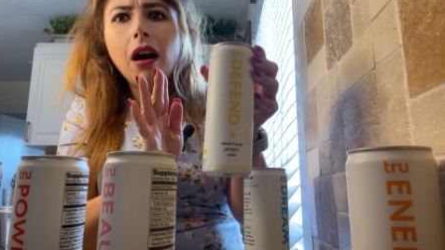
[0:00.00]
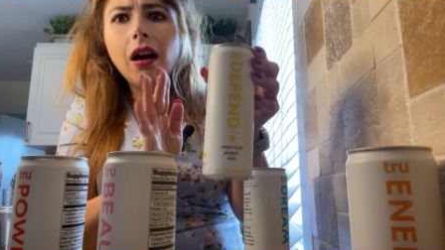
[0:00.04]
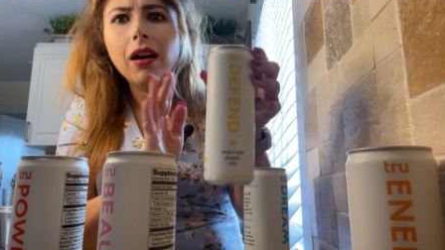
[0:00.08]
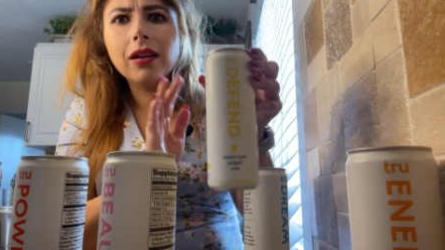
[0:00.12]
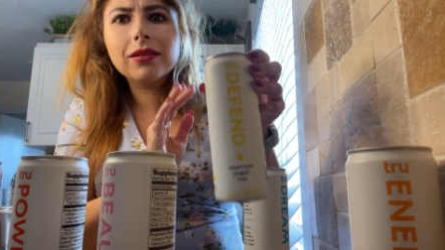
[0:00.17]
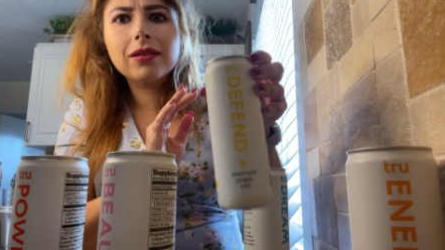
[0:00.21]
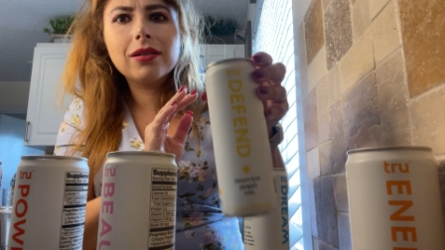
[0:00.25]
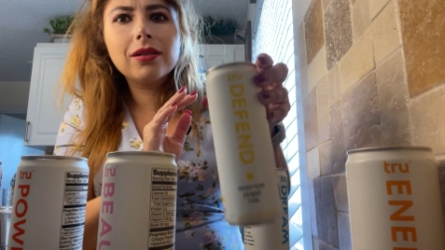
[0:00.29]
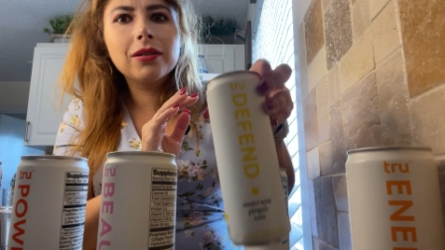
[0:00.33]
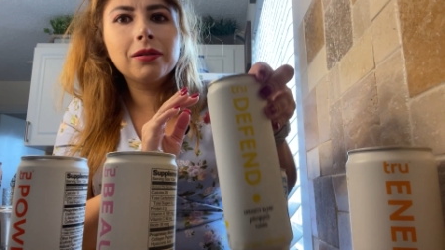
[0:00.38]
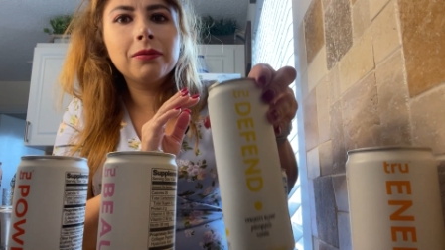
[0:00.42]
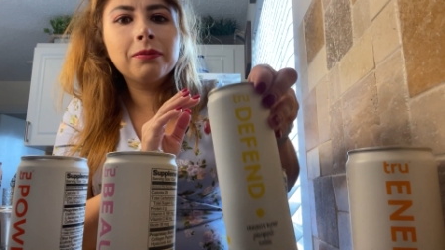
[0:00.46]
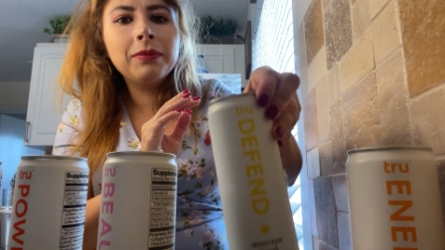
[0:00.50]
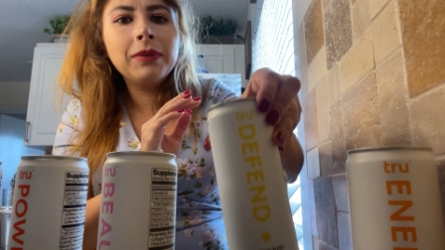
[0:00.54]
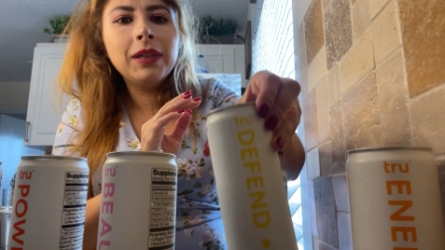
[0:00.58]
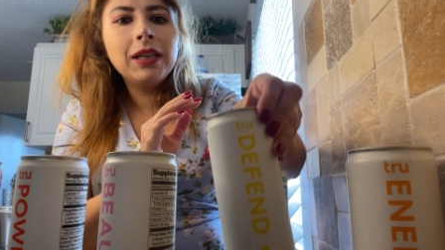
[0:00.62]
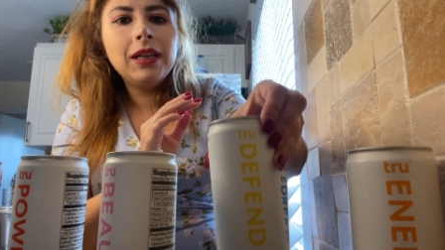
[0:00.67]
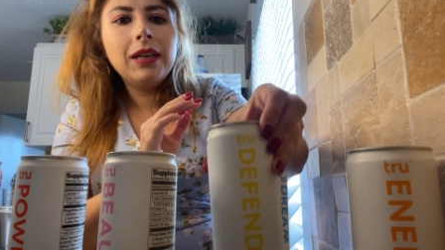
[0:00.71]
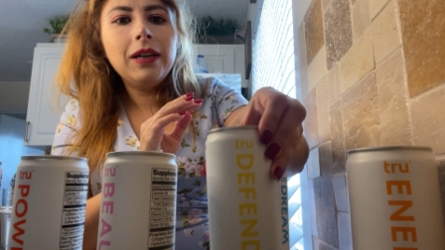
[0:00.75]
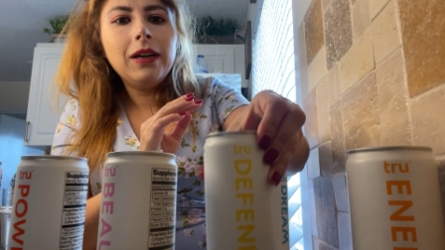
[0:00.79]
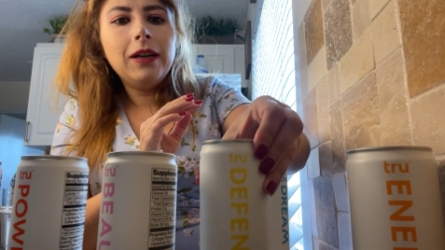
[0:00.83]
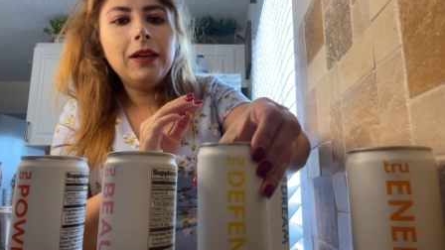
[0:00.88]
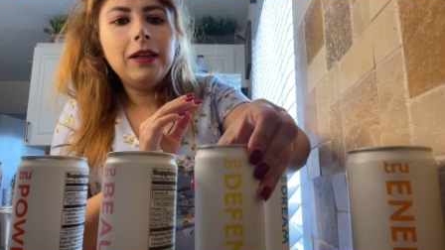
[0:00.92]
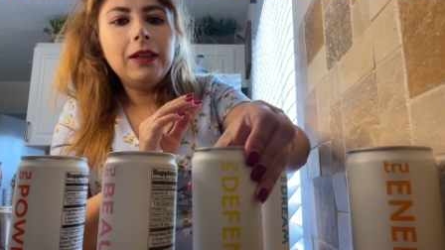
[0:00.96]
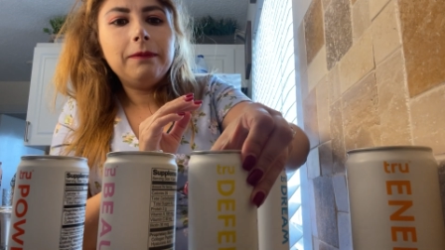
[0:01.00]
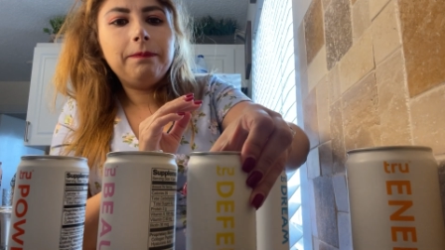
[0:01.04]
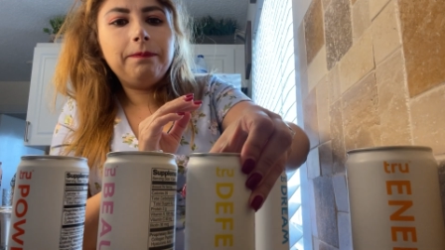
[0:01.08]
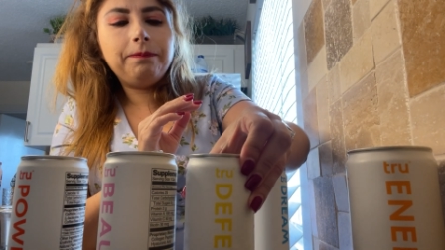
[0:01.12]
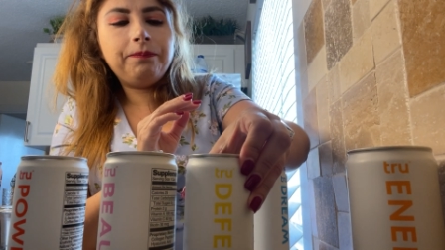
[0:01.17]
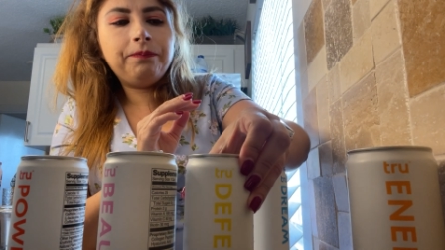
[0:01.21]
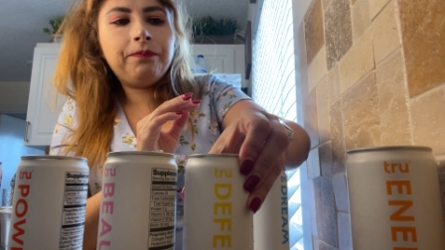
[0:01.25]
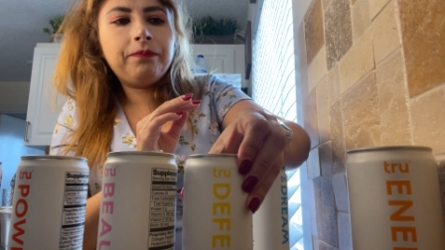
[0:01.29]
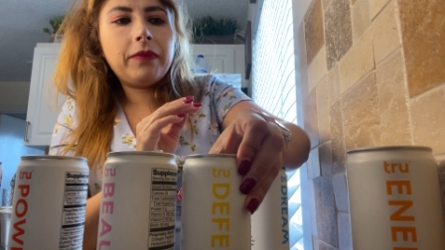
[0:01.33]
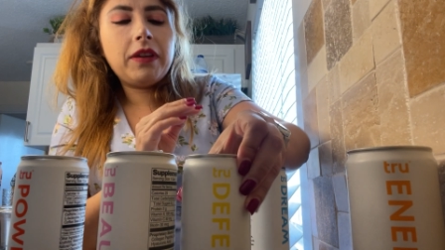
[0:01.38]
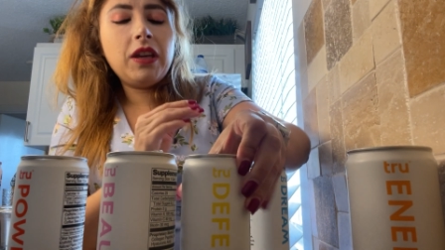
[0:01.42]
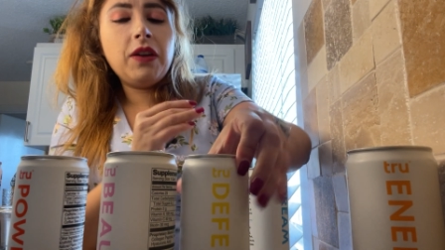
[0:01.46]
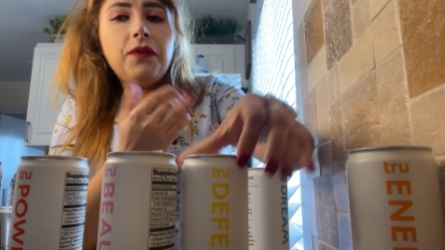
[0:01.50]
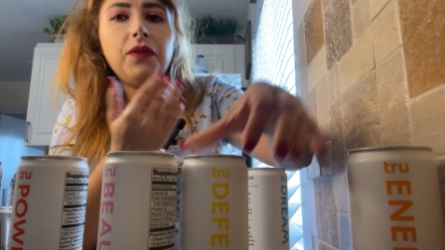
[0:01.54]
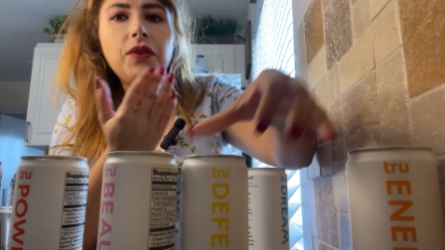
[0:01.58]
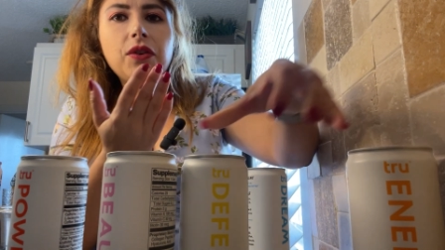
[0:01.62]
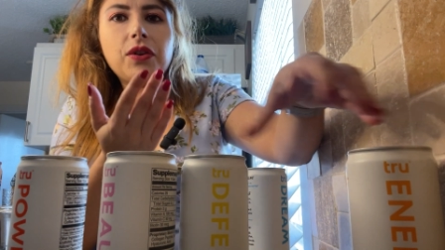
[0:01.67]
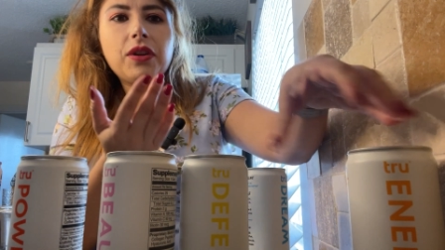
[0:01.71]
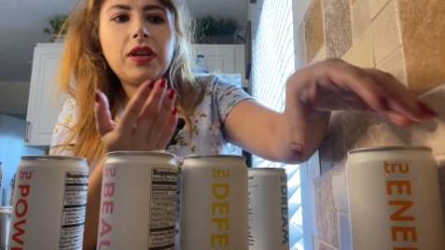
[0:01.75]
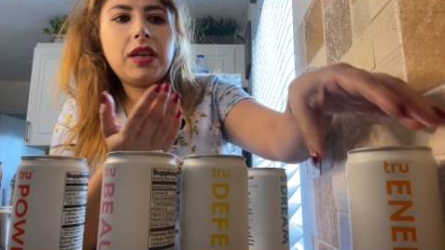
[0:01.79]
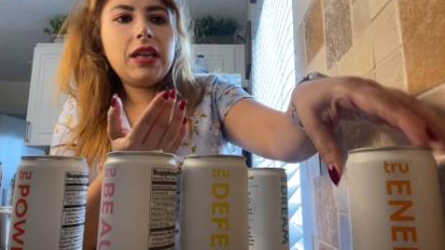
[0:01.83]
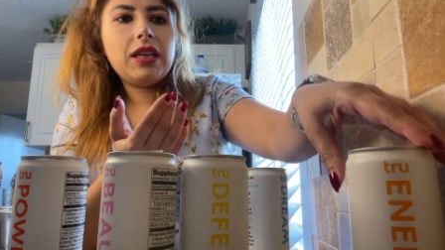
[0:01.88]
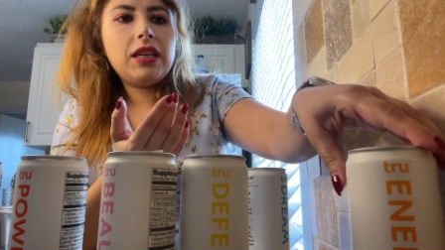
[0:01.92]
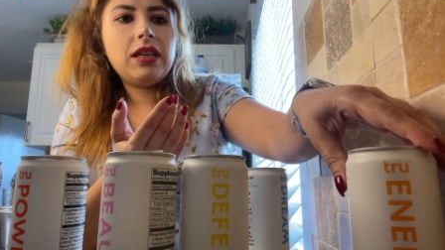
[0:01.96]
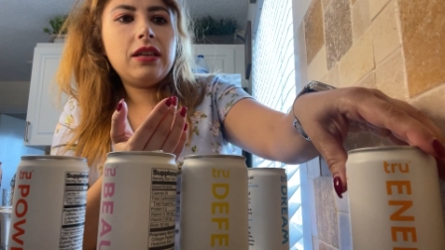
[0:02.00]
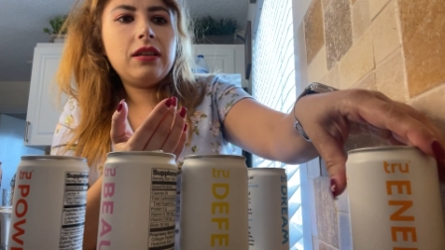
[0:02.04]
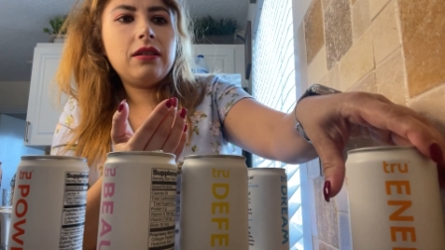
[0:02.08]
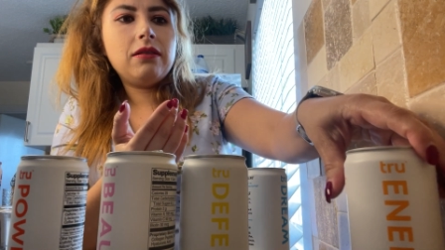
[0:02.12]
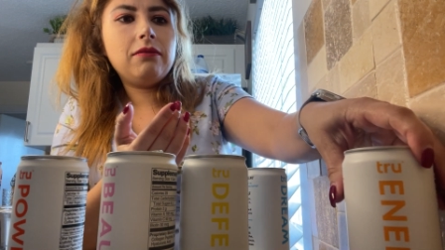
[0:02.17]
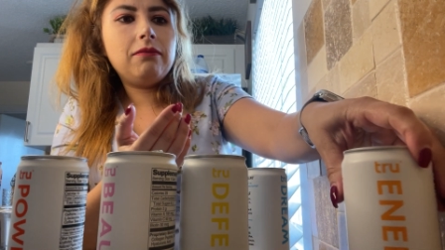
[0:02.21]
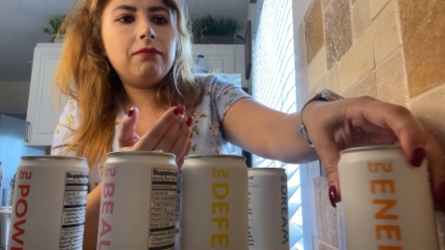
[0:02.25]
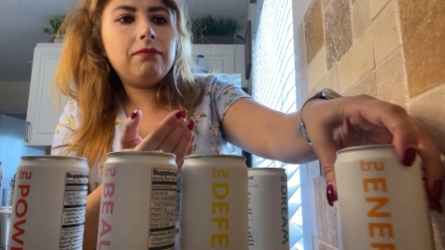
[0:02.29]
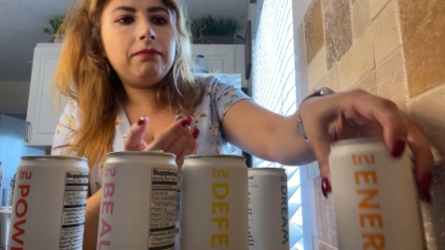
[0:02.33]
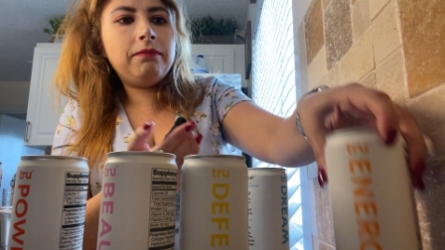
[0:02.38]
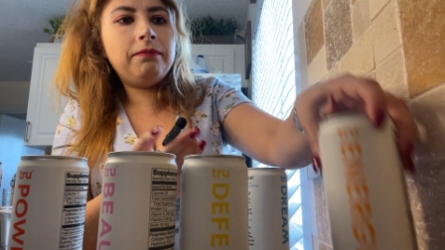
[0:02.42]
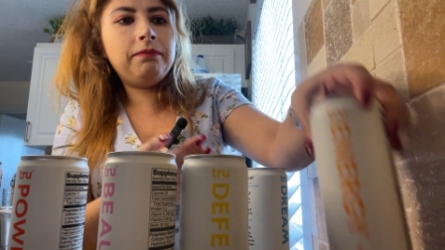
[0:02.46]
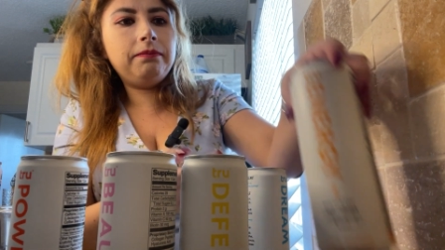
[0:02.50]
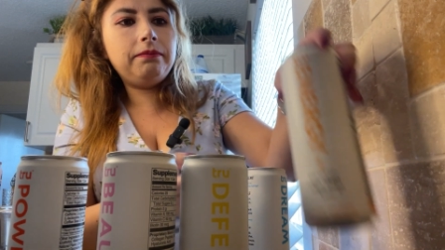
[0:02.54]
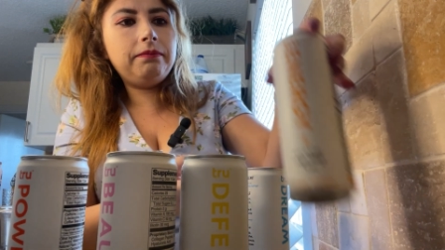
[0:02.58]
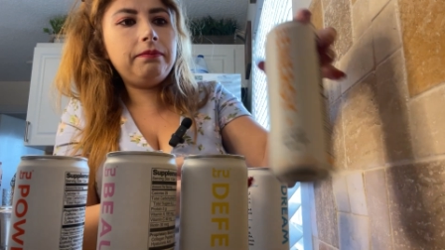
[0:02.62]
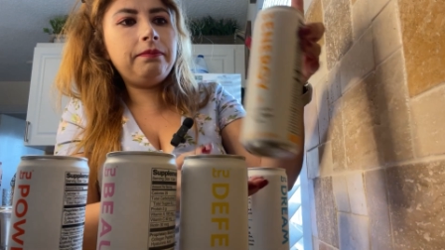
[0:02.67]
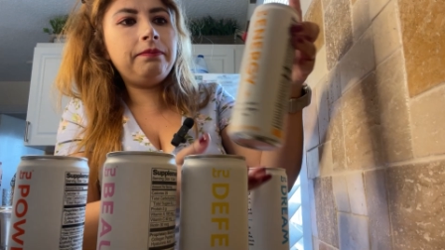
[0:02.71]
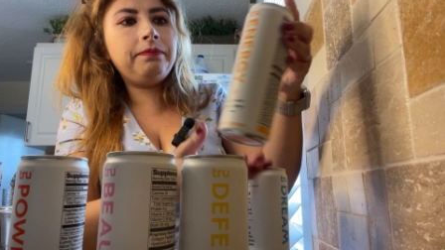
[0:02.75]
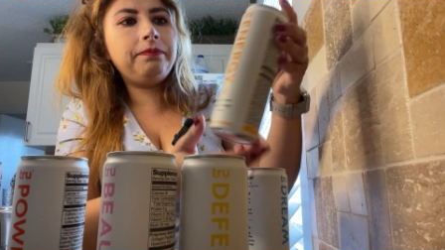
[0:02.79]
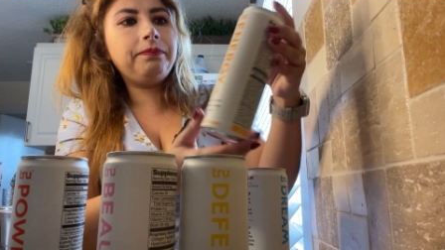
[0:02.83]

awesome if you're getting if